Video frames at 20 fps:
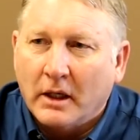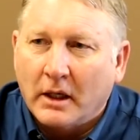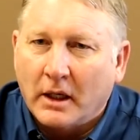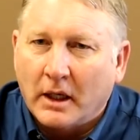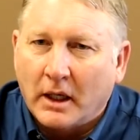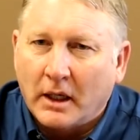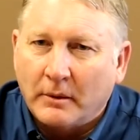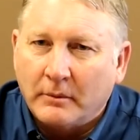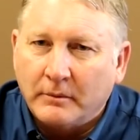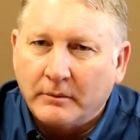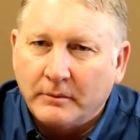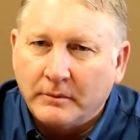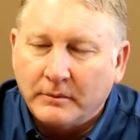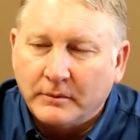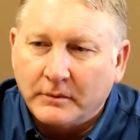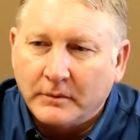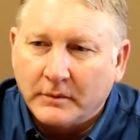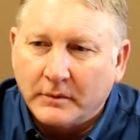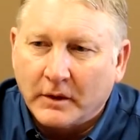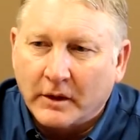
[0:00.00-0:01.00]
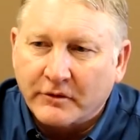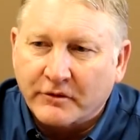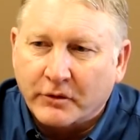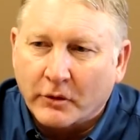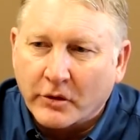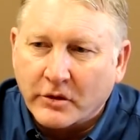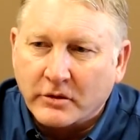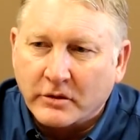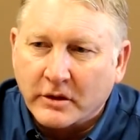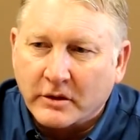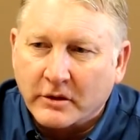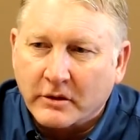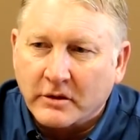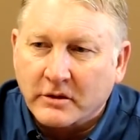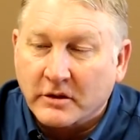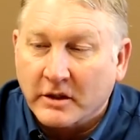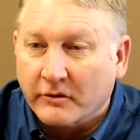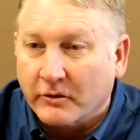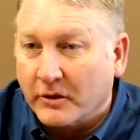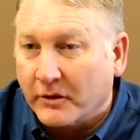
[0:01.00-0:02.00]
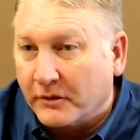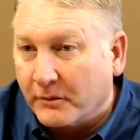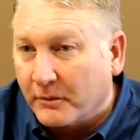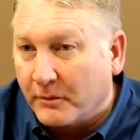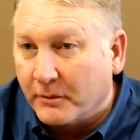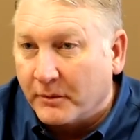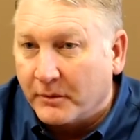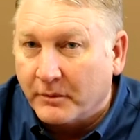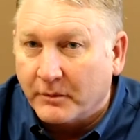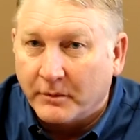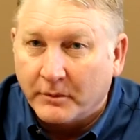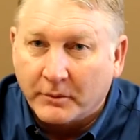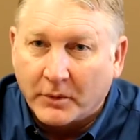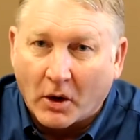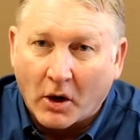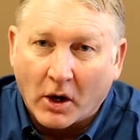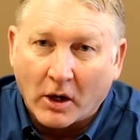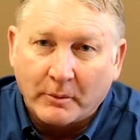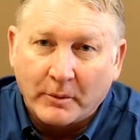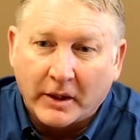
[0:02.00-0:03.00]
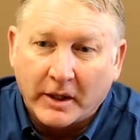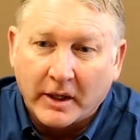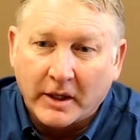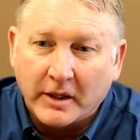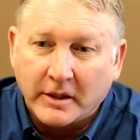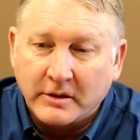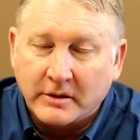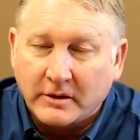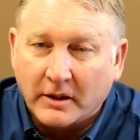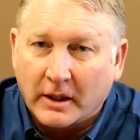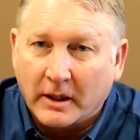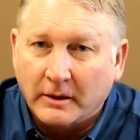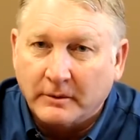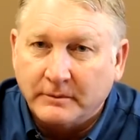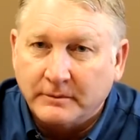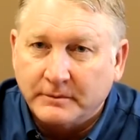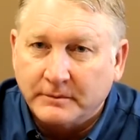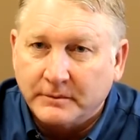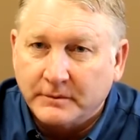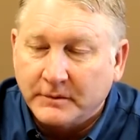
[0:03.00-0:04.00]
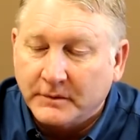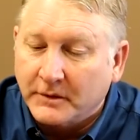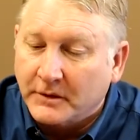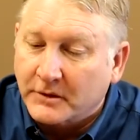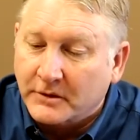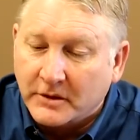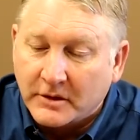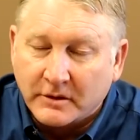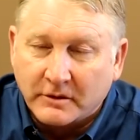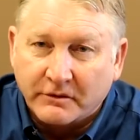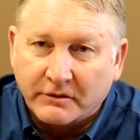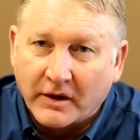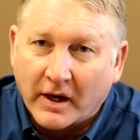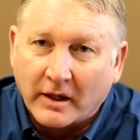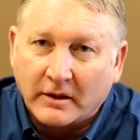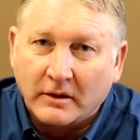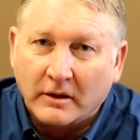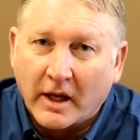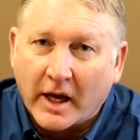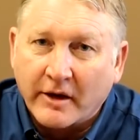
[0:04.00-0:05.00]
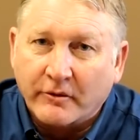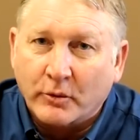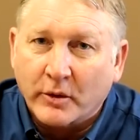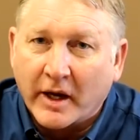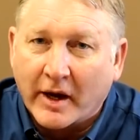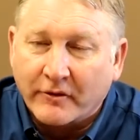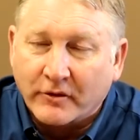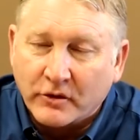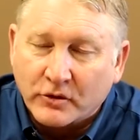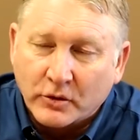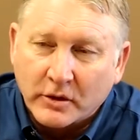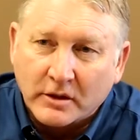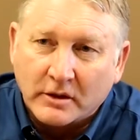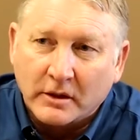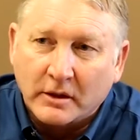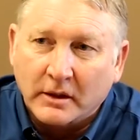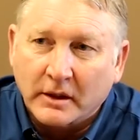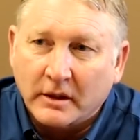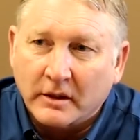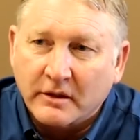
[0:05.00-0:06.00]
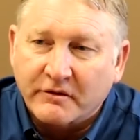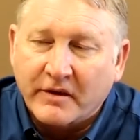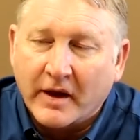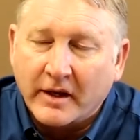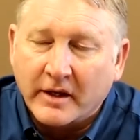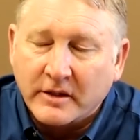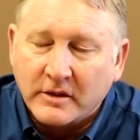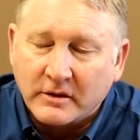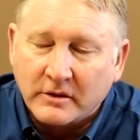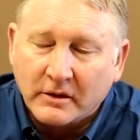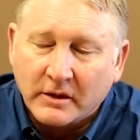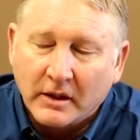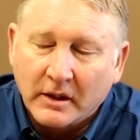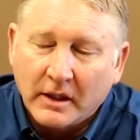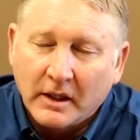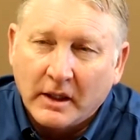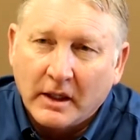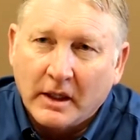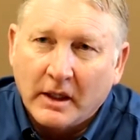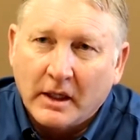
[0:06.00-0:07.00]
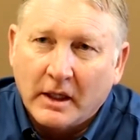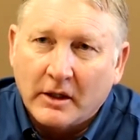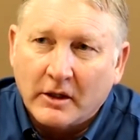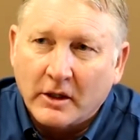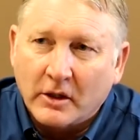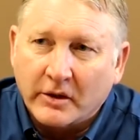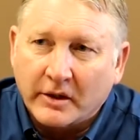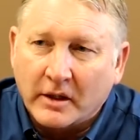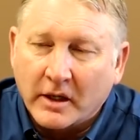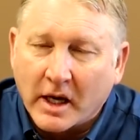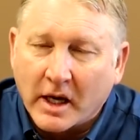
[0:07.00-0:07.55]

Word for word: Um, unfortunately, to the civil bar, but it is uh, it's just a fact of life. We have to treat the defendants that are in